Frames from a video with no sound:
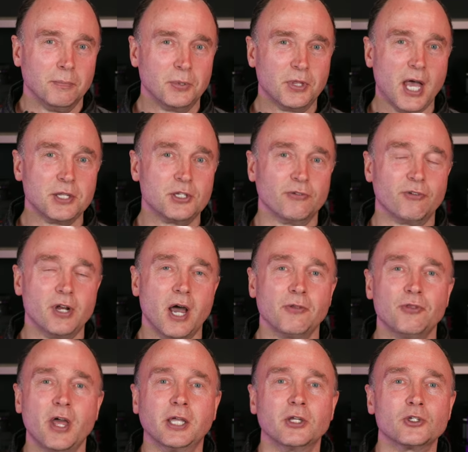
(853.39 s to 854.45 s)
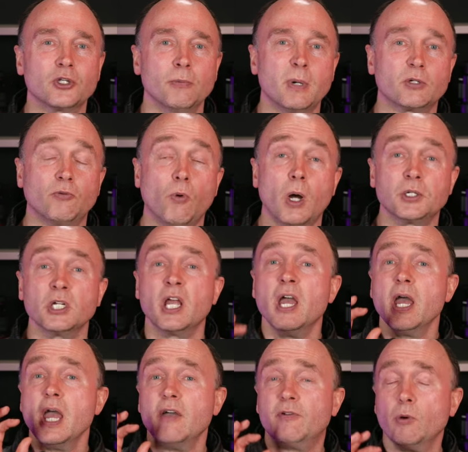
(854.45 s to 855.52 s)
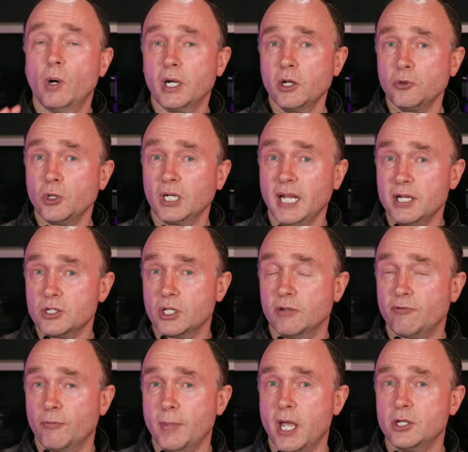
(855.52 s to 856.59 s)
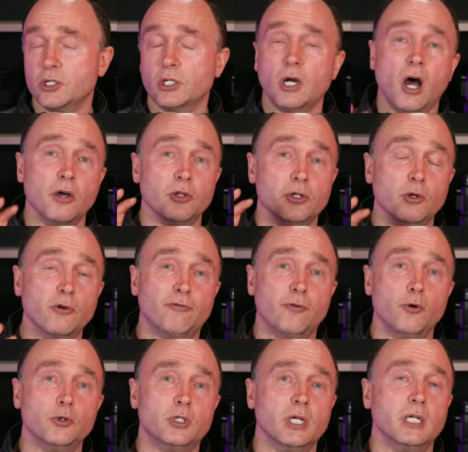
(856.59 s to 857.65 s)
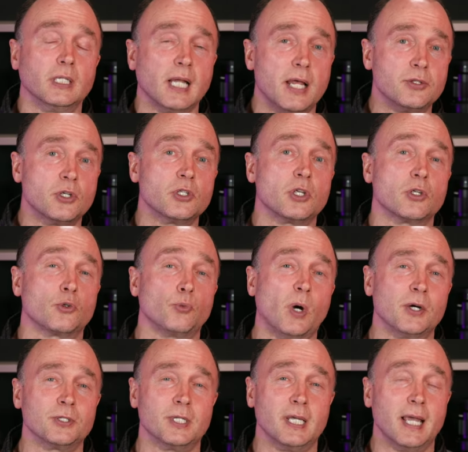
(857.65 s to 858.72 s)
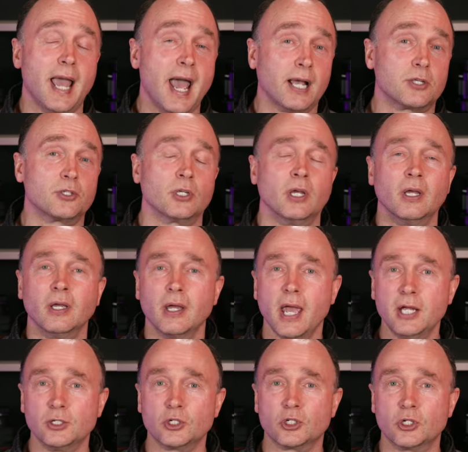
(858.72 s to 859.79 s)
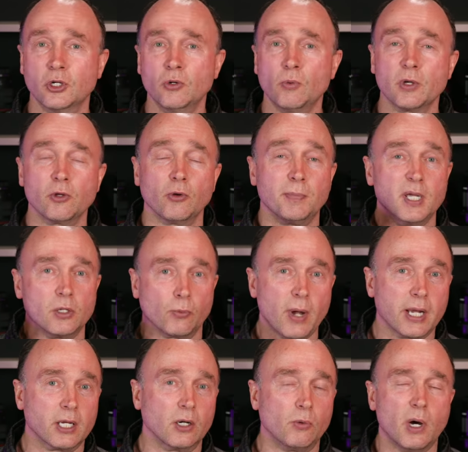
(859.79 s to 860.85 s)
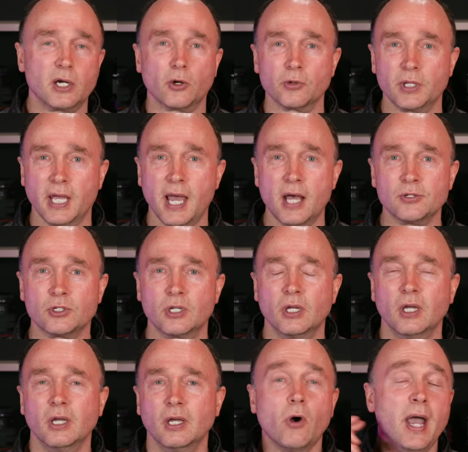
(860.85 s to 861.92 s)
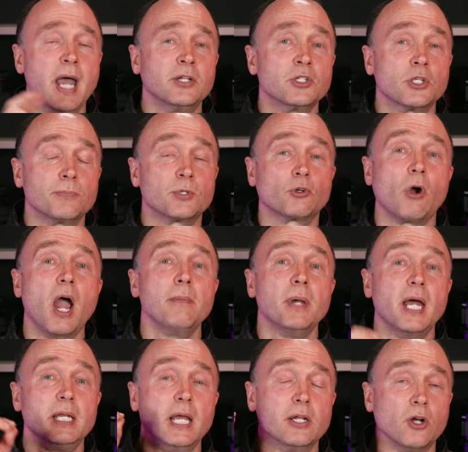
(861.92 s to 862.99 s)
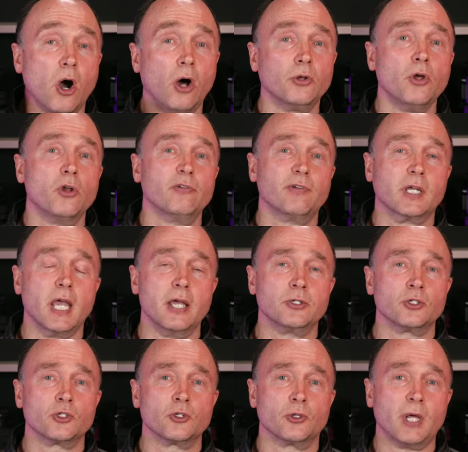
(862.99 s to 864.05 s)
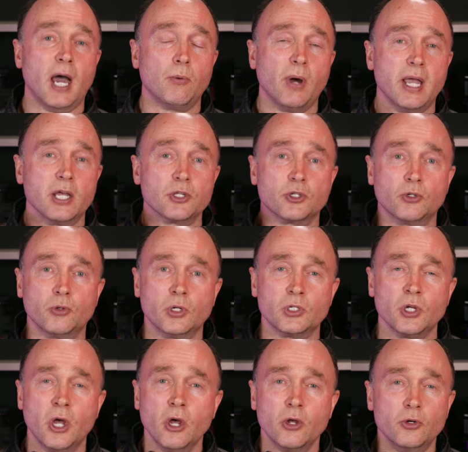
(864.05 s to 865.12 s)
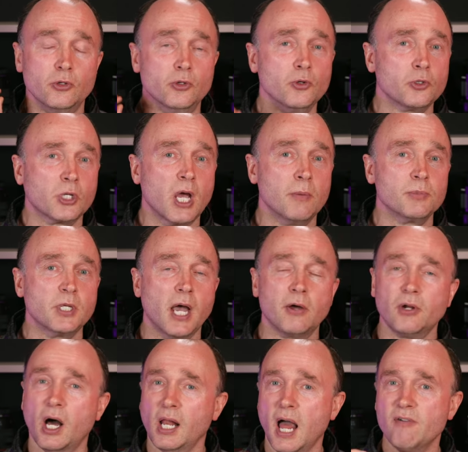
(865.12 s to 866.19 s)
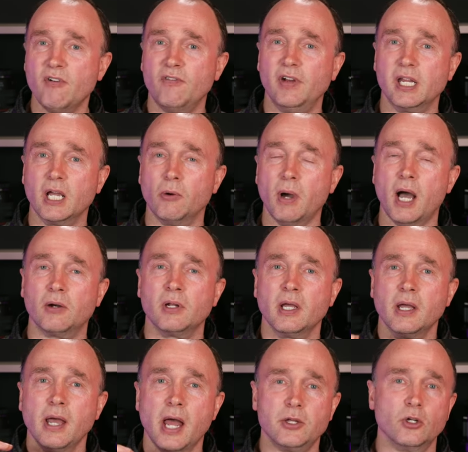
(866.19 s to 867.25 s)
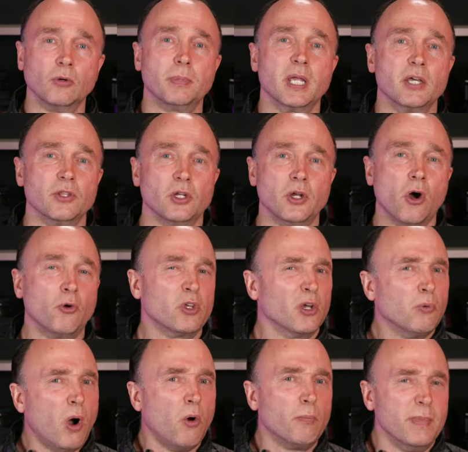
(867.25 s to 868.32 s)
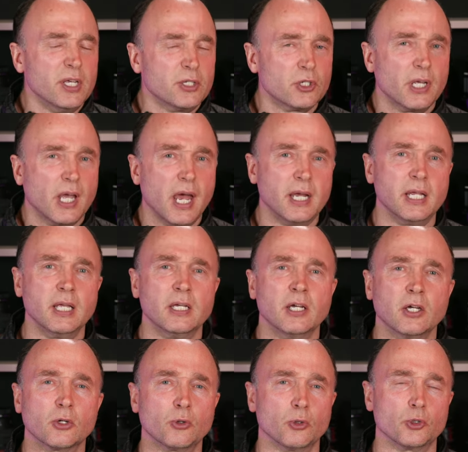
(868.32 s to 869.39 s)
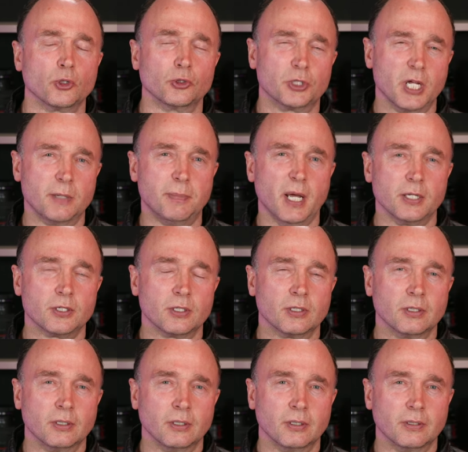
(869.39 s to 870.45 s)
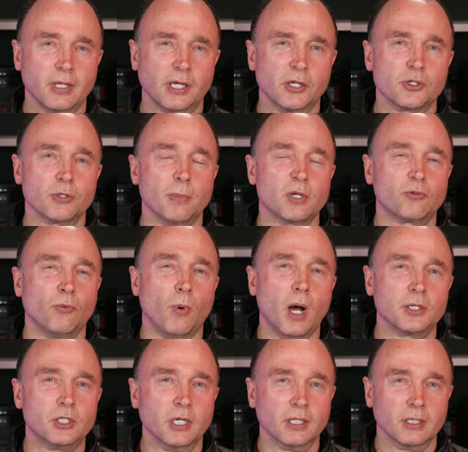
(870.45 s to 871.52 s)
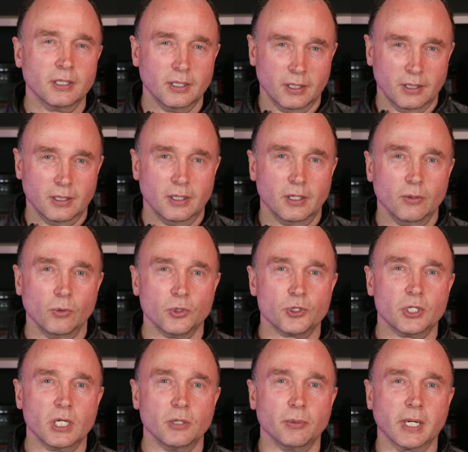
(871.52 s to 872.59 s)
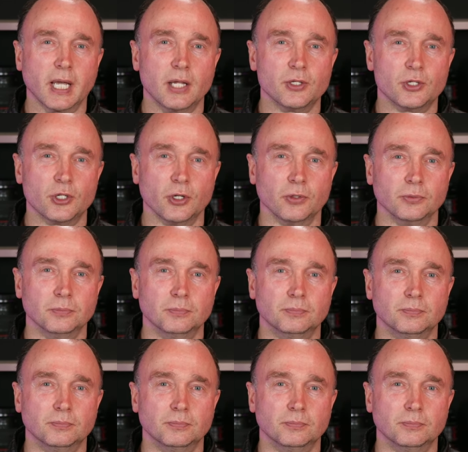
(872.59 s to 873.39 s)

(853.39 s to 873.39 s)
But that's it for now. Thank you so much for watching. If you want to know the latest information on the new Fuji lenses, as well as the X-H2, whether it be the regular one or the S, go ahead and subscribe and hit all notifications, so that way, as soon as news comes out, I'll have a video out, and you'll be in the know. You won't miss any crucial tidbits. Thank you so much for watching. We'll see you again soon.